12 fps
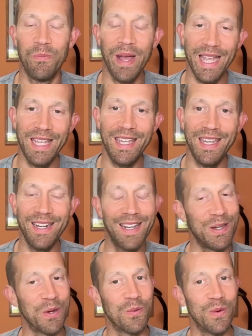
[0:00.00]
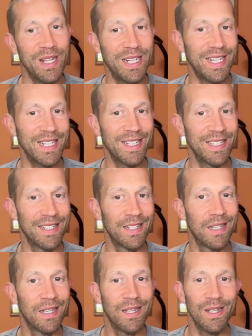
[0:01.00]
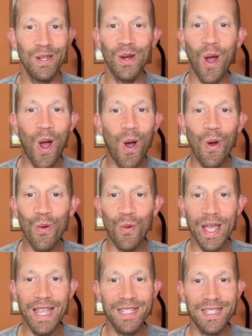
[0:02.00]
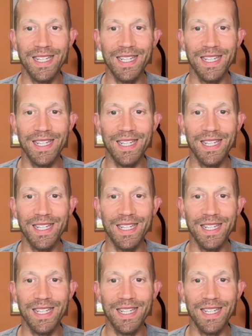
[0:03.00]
biking and you're running, you're always